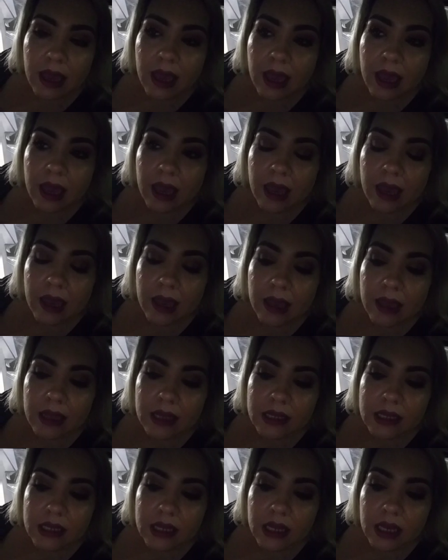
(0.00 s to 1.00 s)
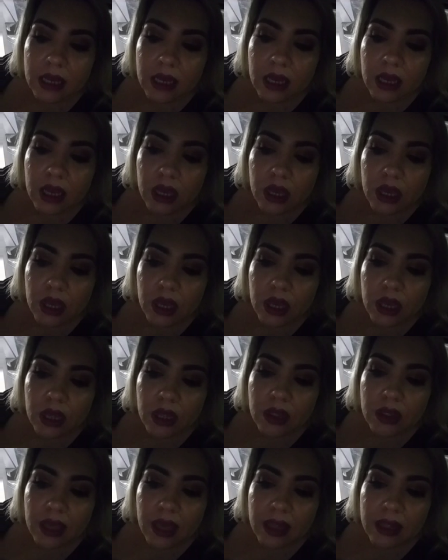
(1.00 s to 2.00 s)
and
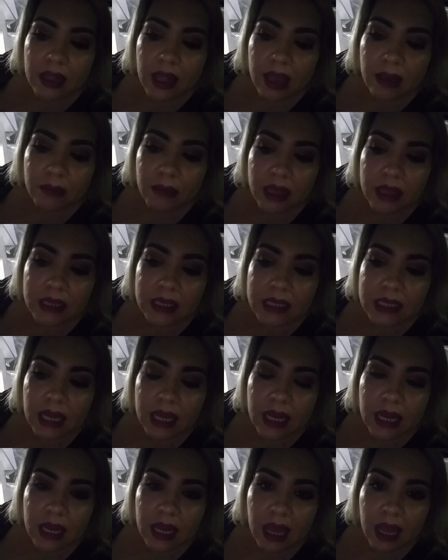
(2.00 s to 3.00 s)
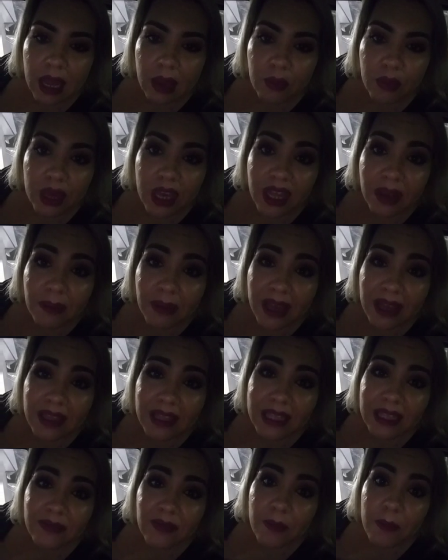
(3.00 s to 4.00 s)
then LimeLight decided, hey, we can make
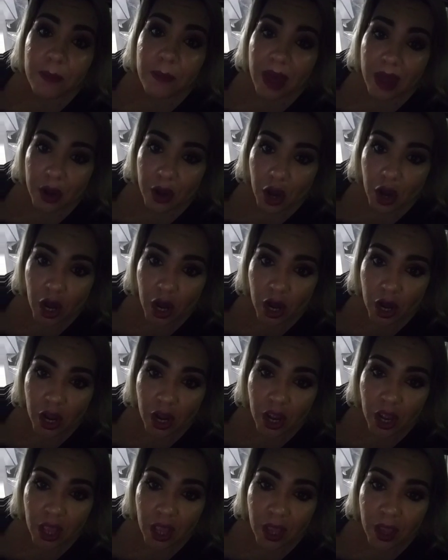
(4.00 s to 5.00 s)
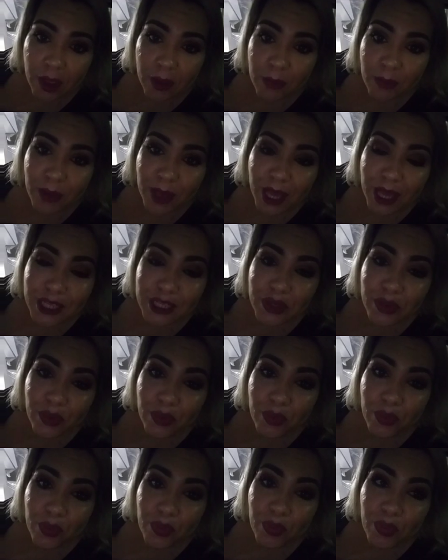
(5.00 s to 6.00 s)
these even better because
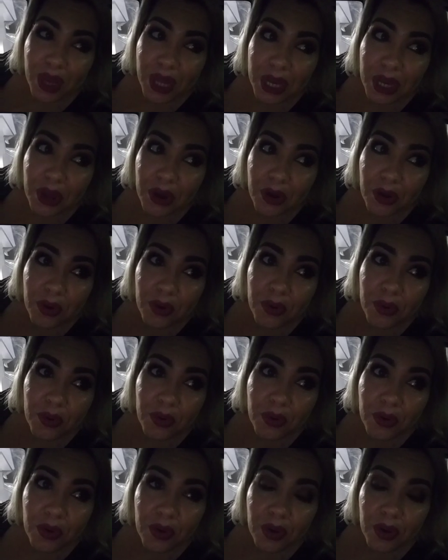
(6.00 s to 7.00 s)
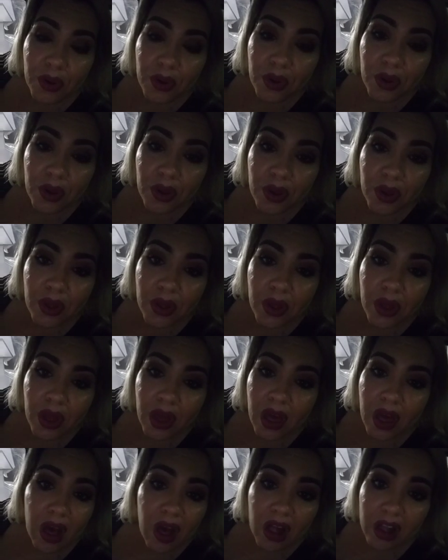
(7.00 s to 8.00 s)
we know
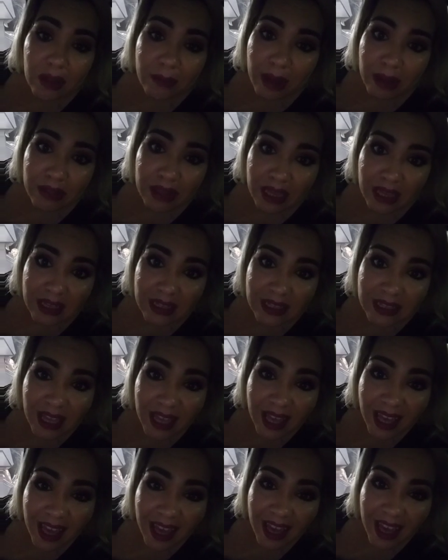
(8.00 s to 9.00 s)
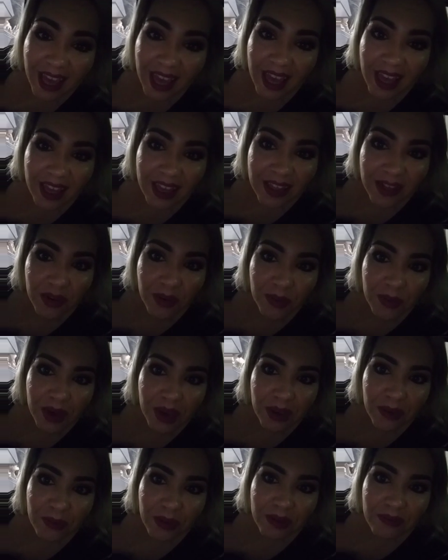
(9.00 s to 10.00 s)
all about this.
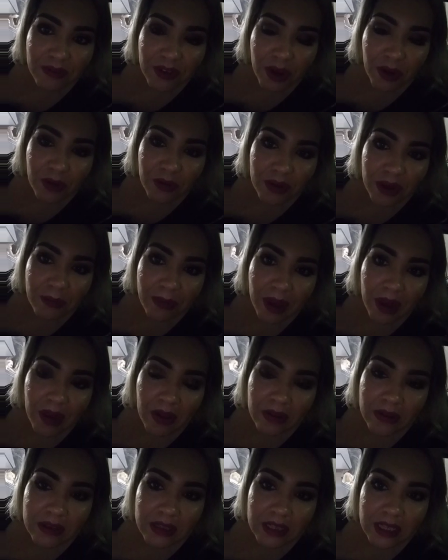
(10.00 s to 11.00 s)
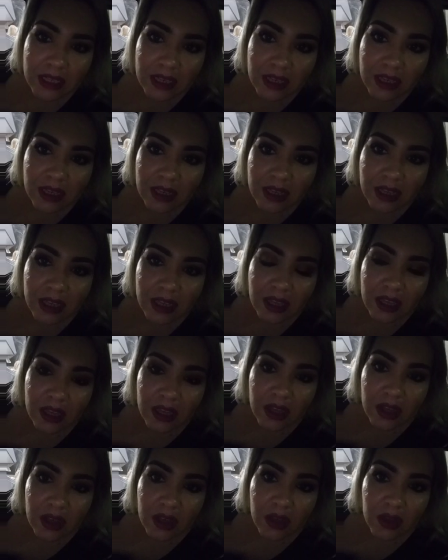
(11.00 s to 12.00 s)
We've known about
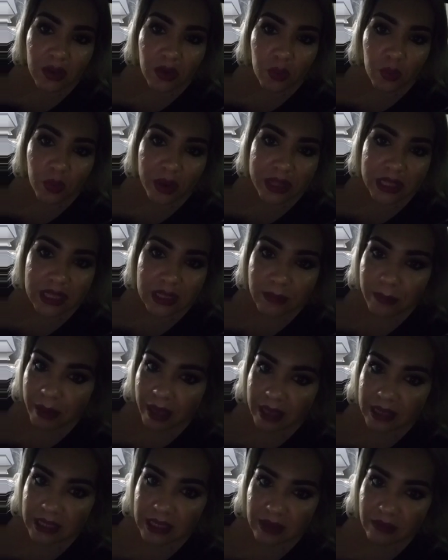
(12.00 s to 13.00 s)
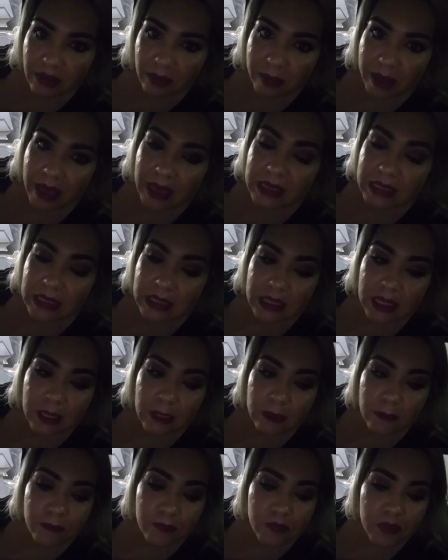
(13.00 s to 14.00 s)
what's best of the best.
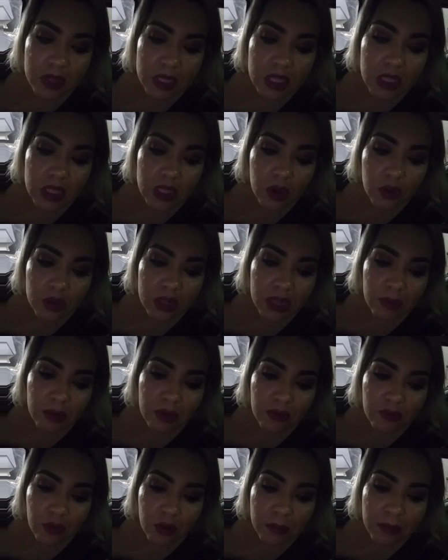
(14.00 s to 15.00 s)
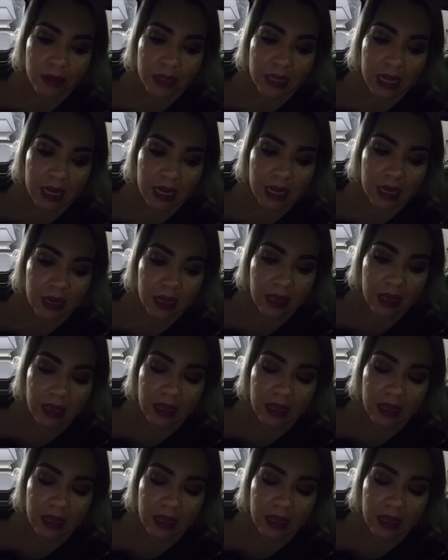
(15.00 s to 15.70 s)
So they reformulated